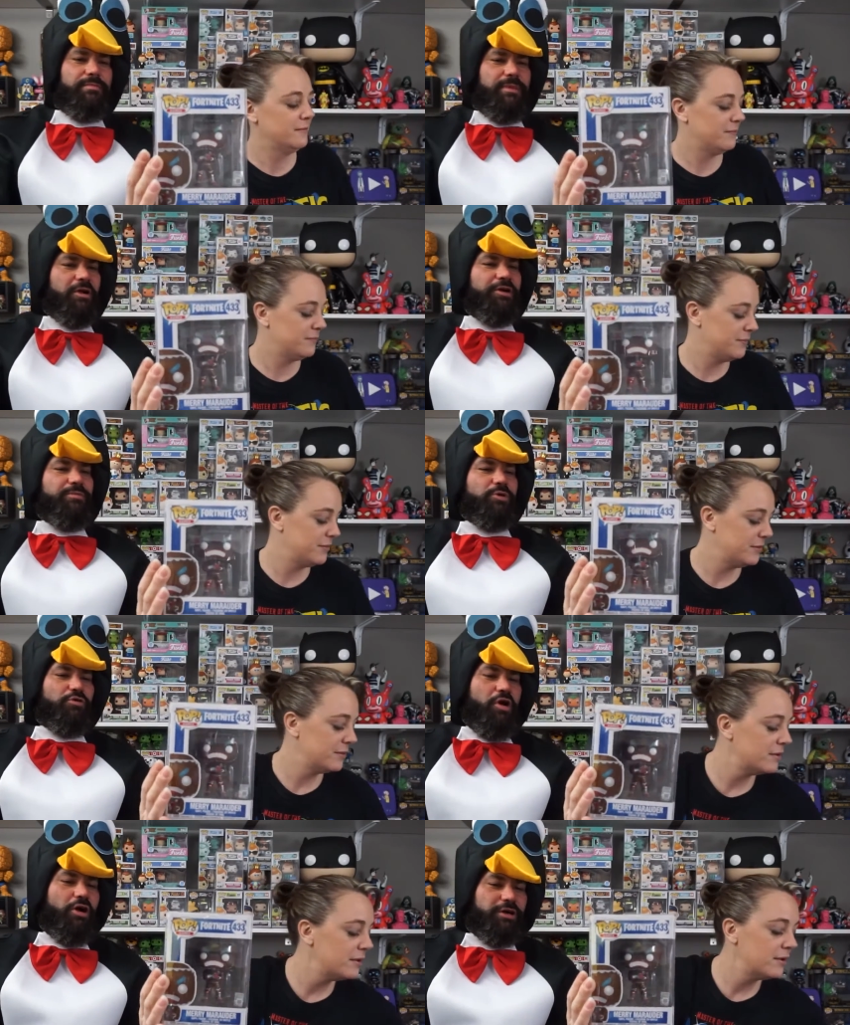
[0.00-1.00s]
Speaker 1: Merry
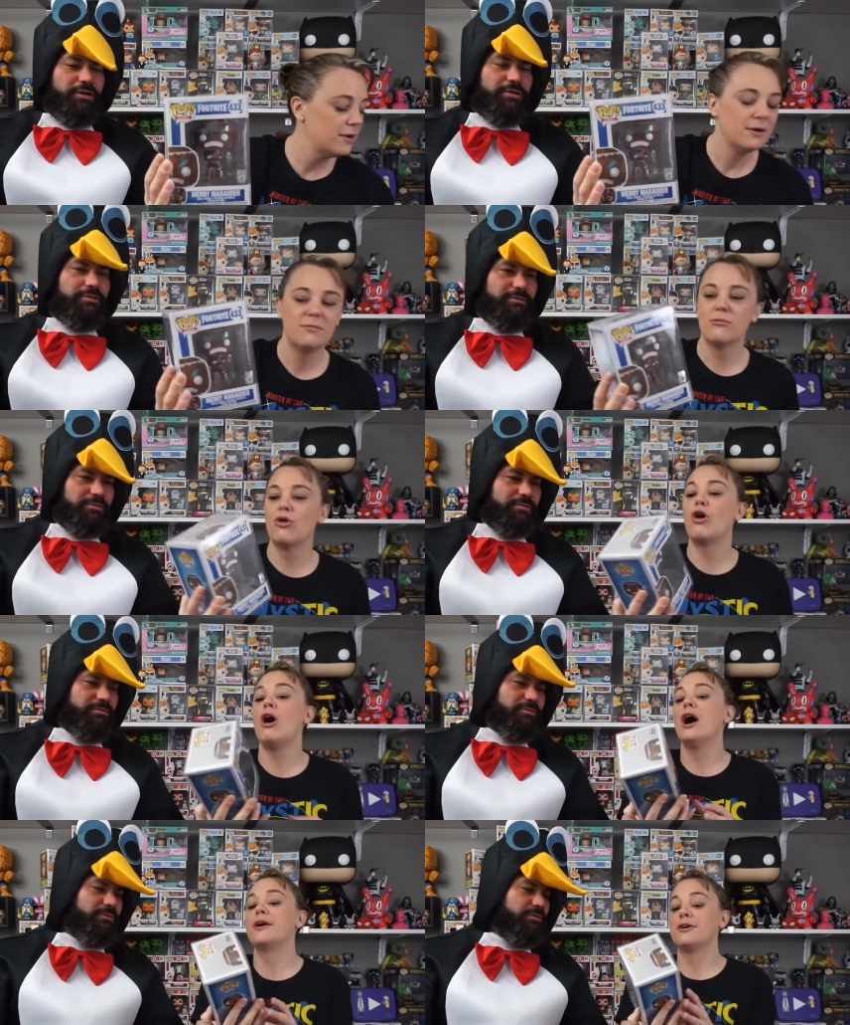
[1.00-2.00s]
Marauder.
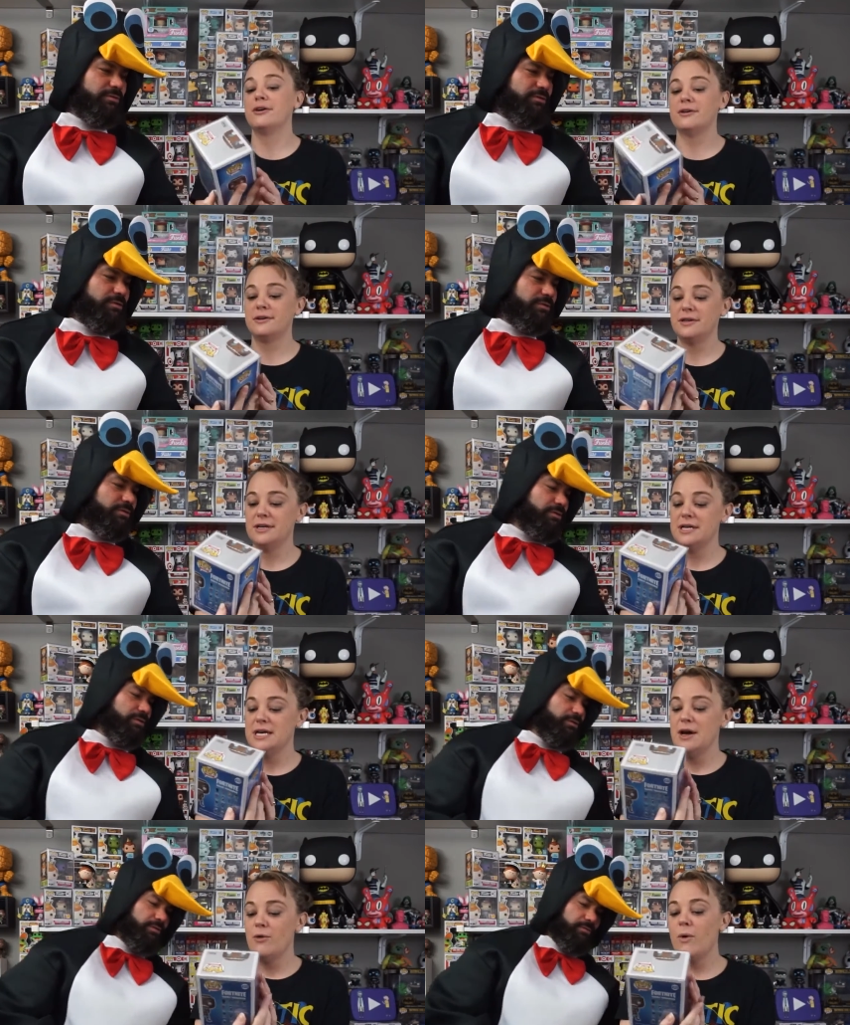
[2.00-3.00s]
Speaker 2: Marauder.
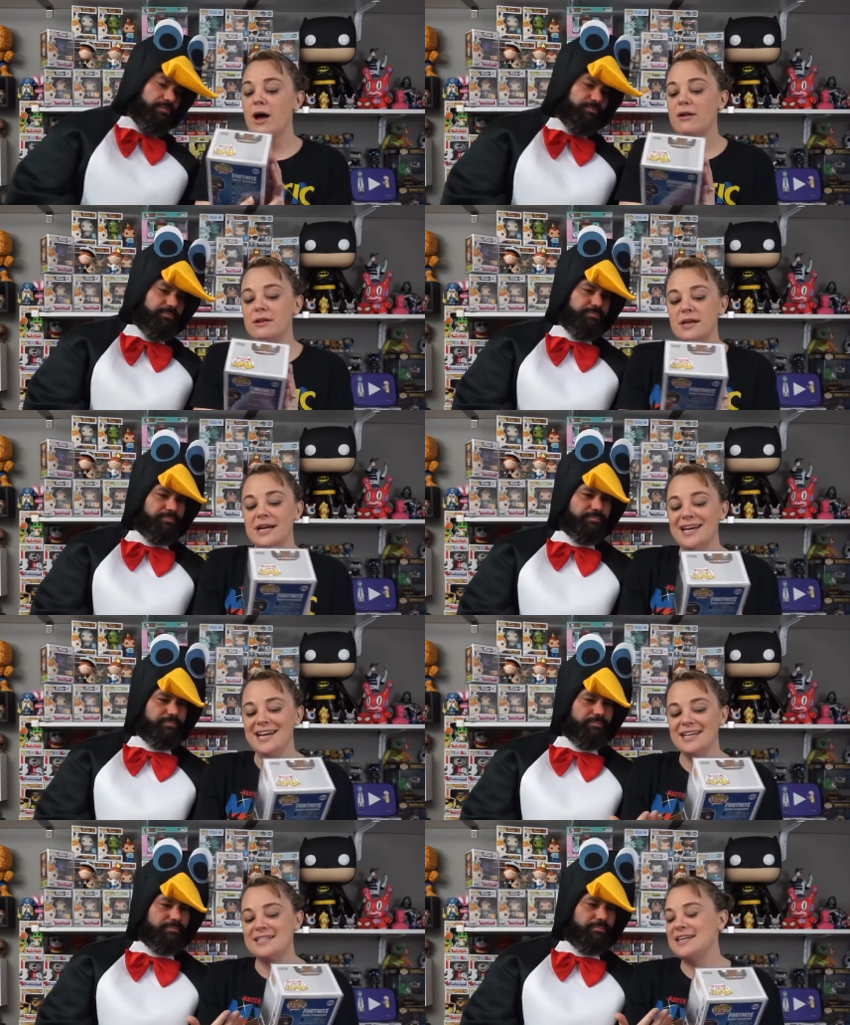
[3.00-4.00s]
Well,
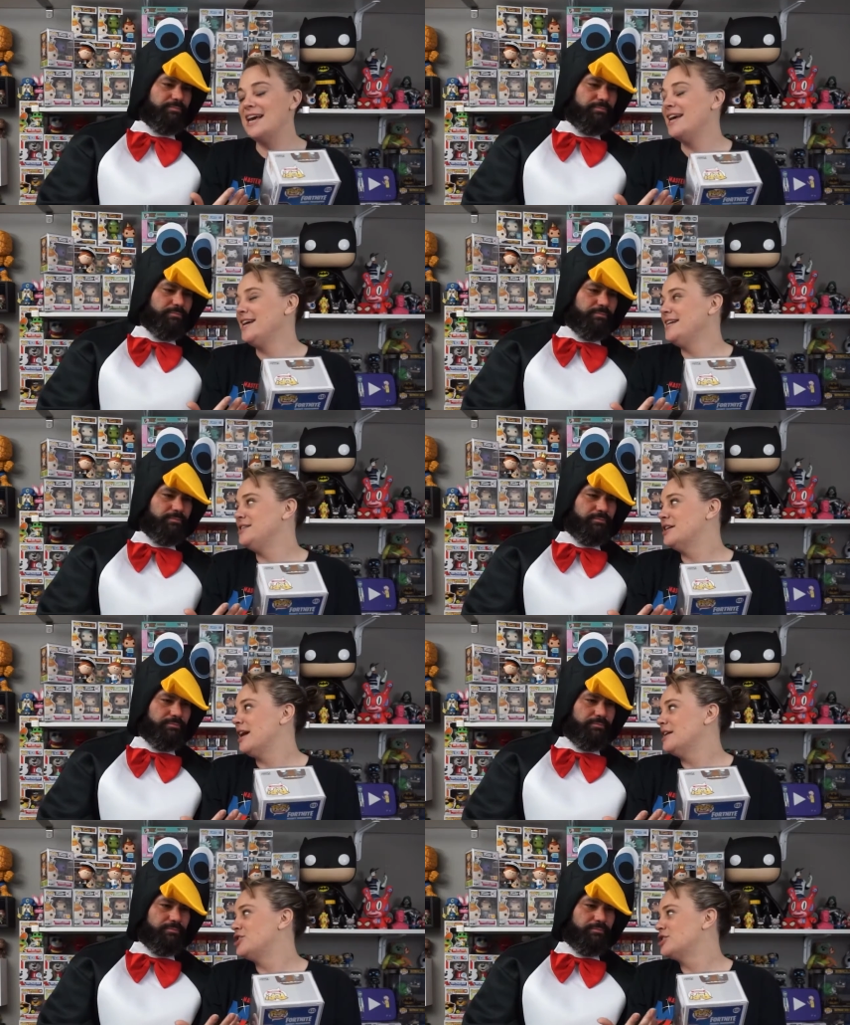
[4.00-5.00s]
it's a,
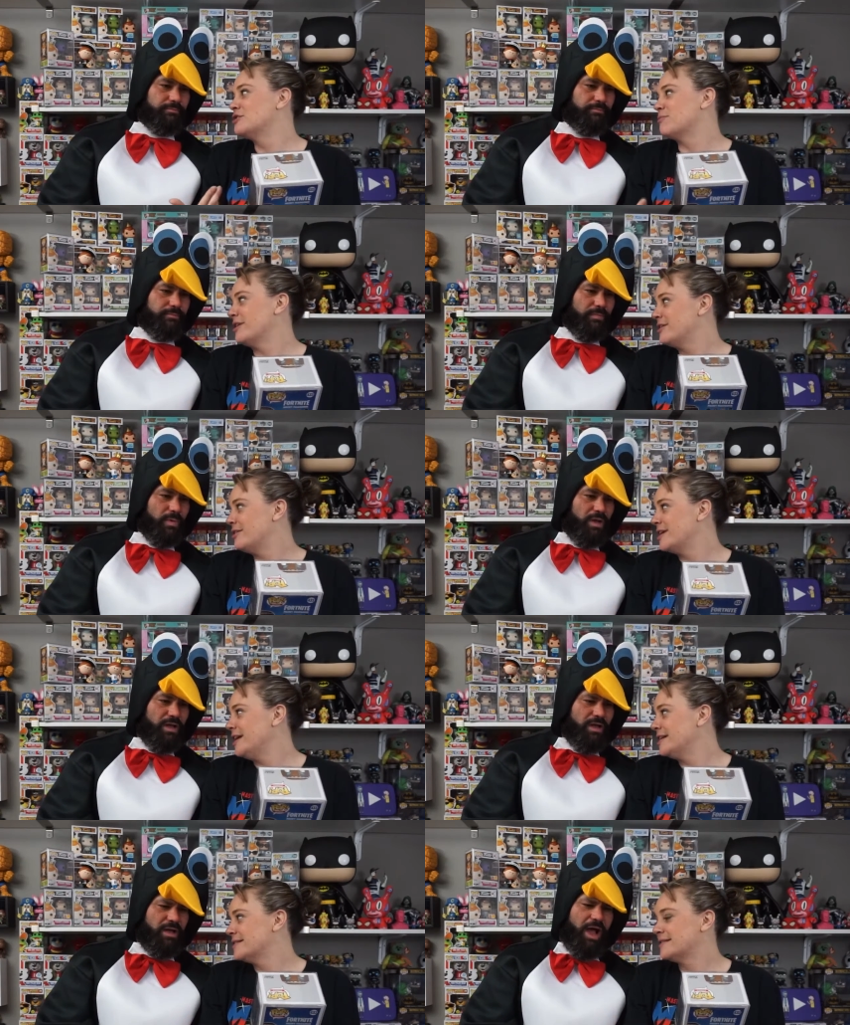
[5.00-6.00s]
a gingerbread
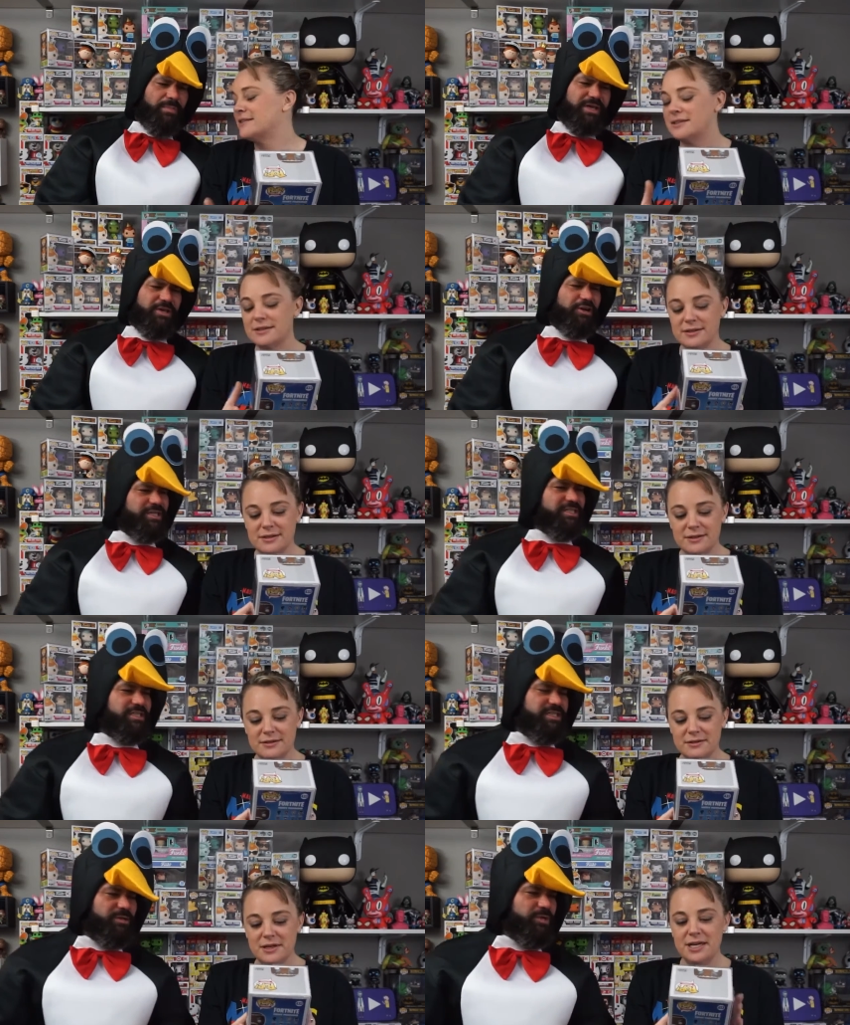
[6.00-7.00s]
cookie.
Speaker 1: I'd be curious
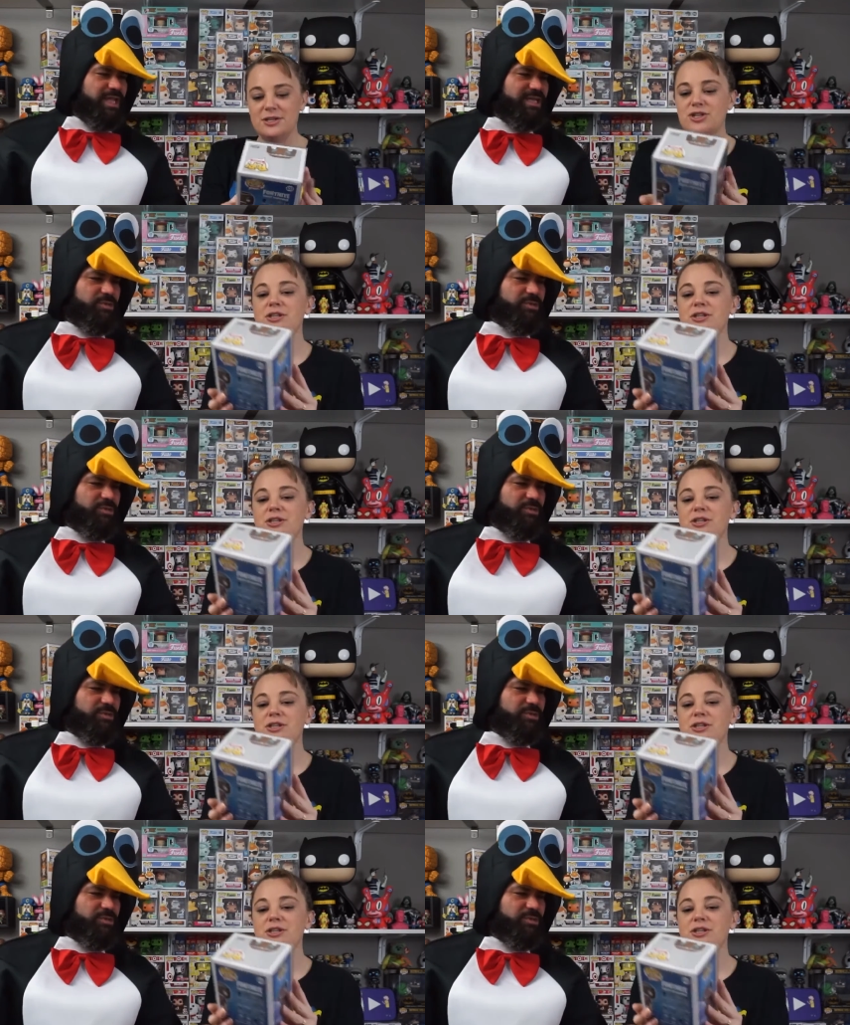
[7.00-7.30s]
to see what that's